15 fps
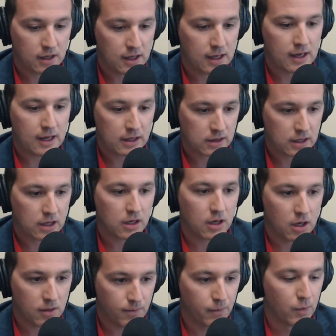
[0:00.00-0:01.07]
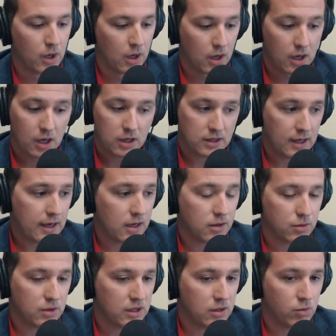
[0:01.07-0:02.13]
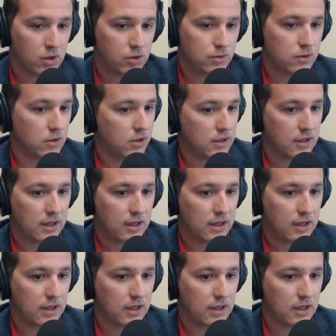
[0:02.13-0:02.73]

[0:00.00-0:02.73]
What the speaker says: And I think, anyone who's looking